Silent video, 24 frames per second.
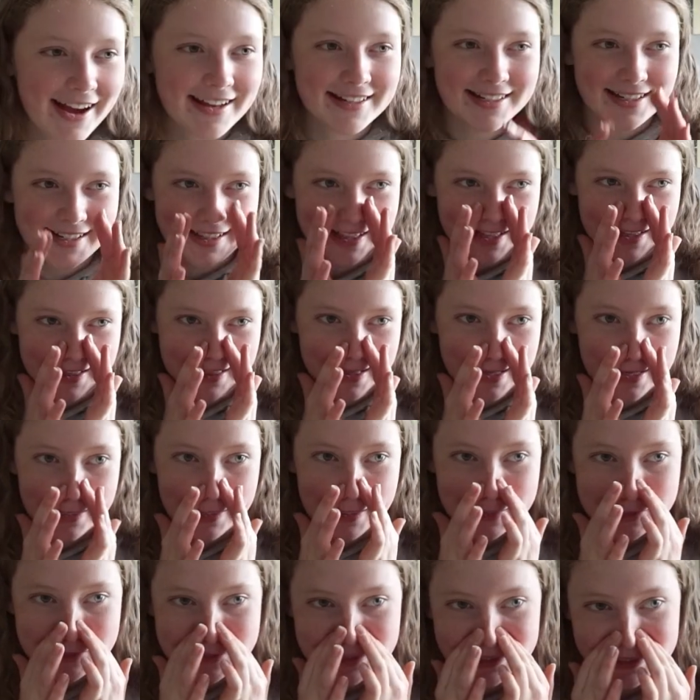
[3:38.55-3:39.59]
I did that thing,
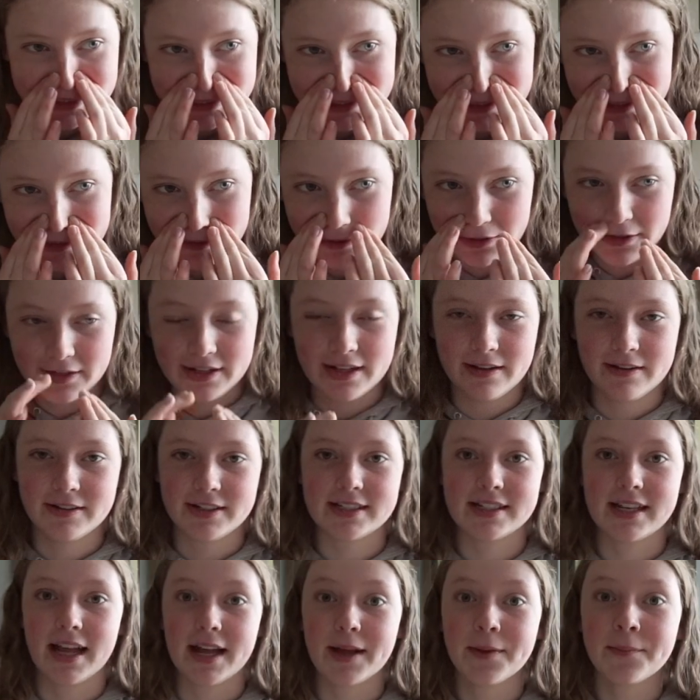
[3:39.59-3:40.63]
like as soon as I got on, they were
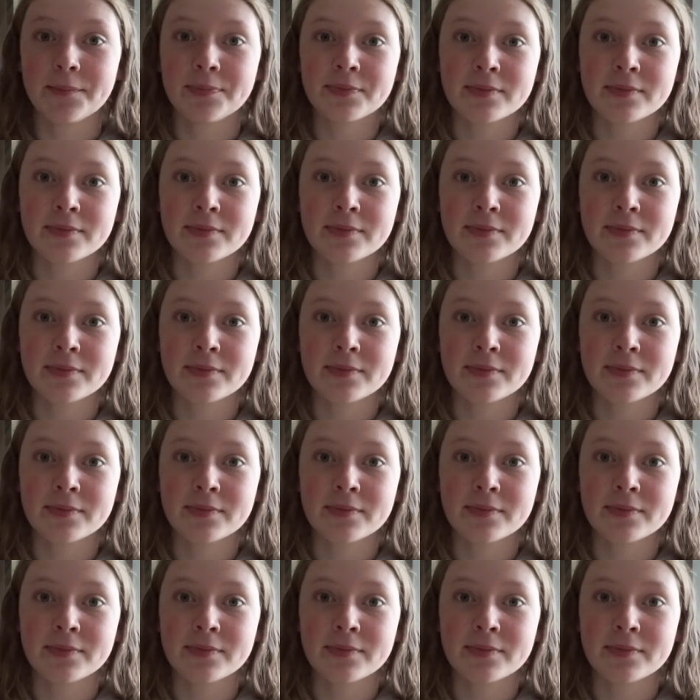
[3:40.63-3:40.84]
just like,